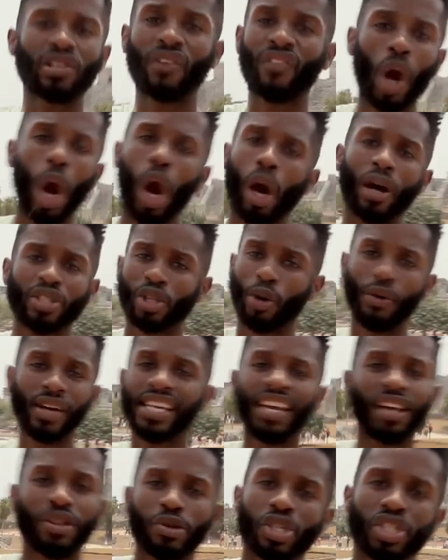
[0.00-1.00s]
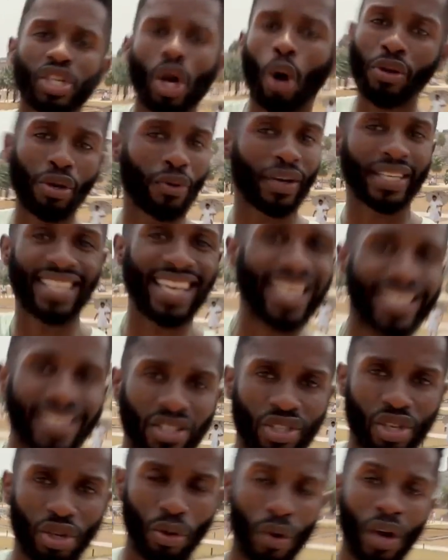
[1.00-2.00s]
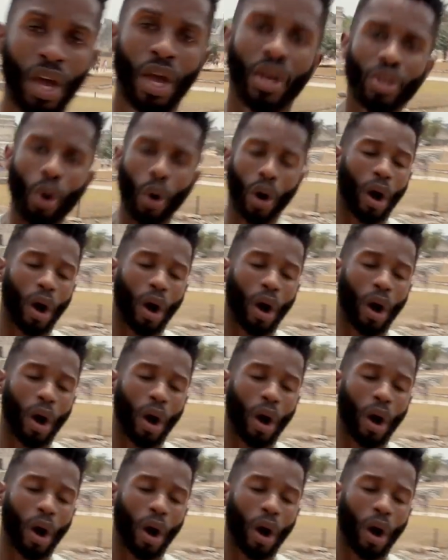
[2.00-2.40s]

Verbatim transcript: of Cards or any other show you're addicted to, you're